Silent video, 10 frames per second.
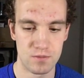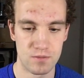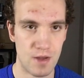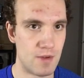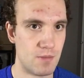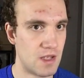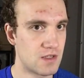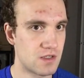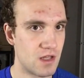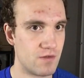maybe
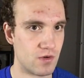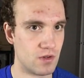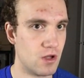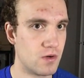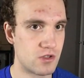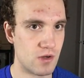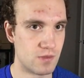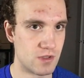base level or lower trim